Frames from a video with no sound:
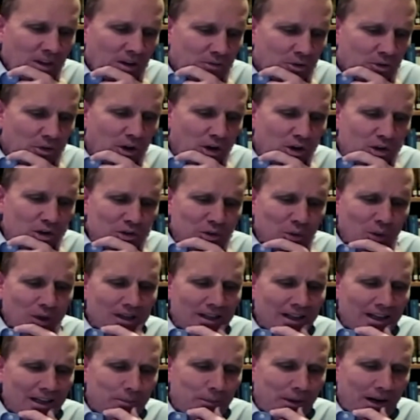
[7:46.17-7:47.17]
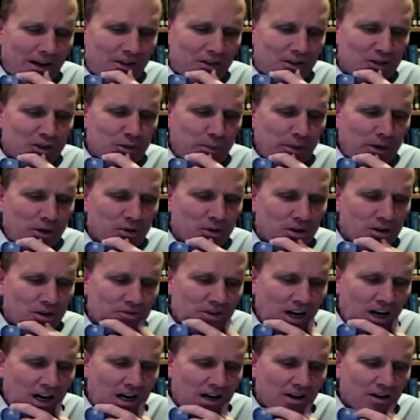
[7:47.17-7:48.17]
For those who are led by the Spirit of
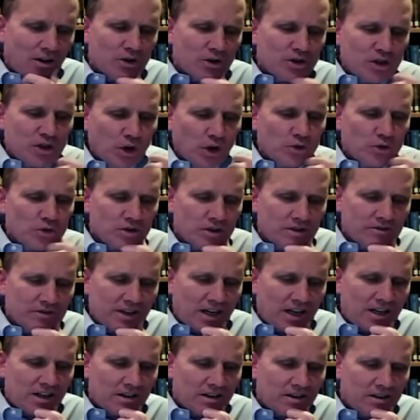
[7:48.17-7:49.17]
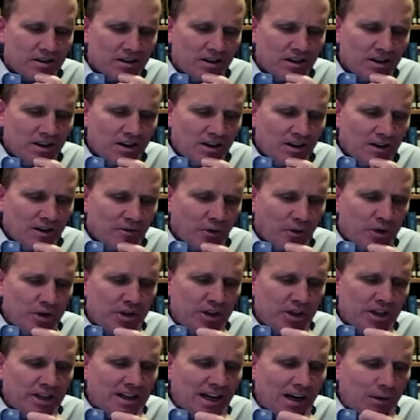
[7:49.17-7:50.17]
God are children of God. For
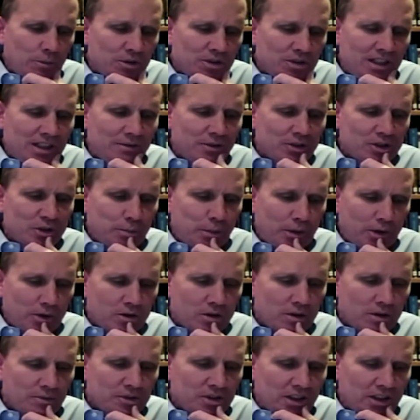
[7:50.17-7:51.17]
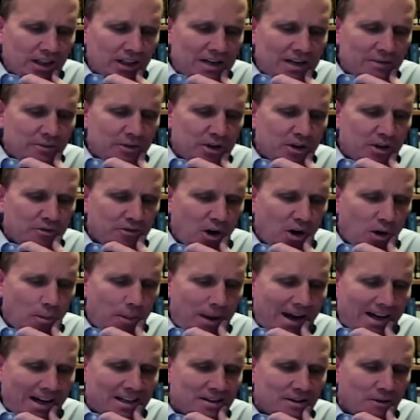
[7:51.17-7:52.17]
you did not receive a spirit of slavery to fall
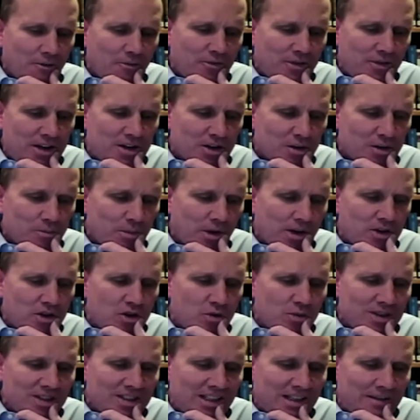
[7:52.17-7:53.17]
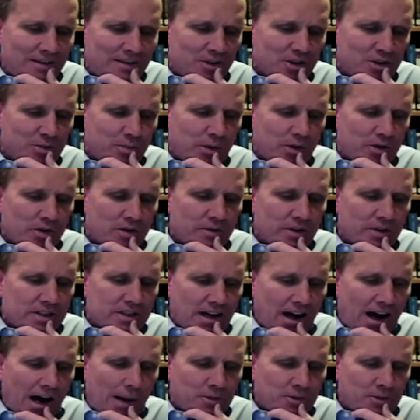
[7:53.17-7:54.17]
back into fear, but you received the spirit of
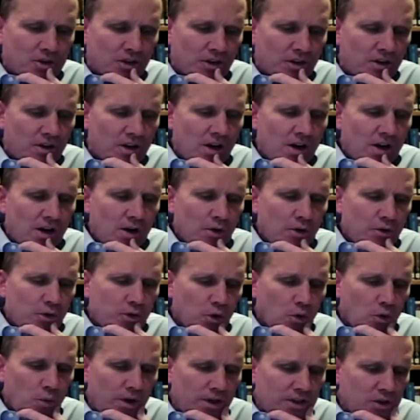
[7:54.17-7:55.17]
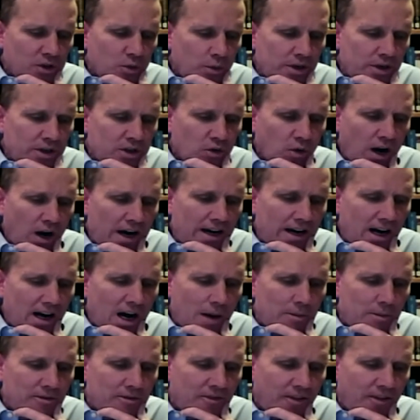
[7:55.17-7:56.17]
adoption, through which we cry,
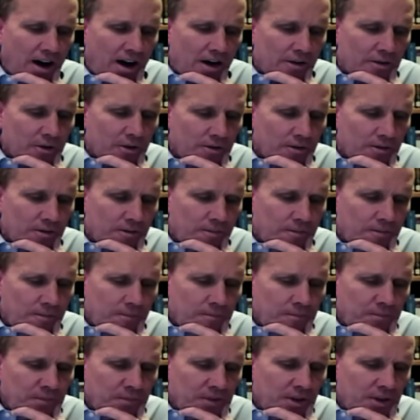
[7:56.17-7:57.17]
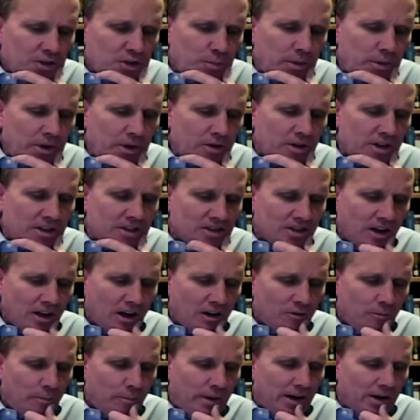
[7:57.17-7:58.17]
Abba, Father. The Spirit
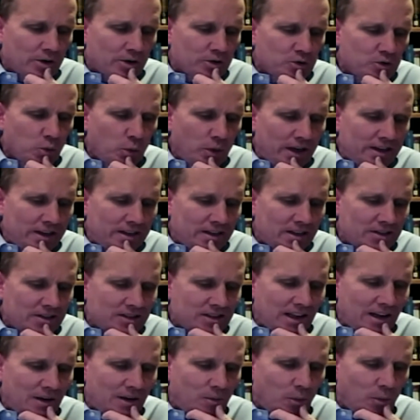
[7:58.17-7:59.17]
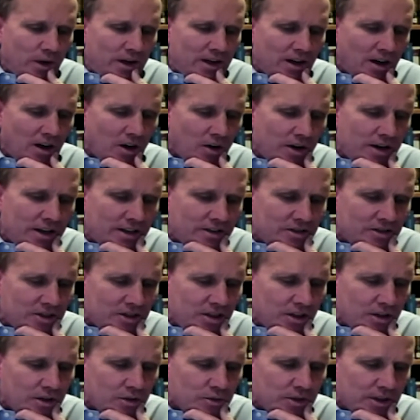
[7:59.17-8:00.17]
itself bears witness that we are his
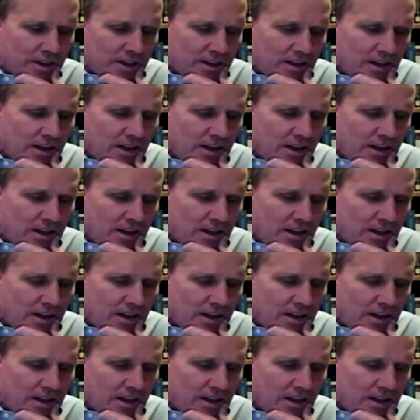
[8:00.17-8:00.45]
children.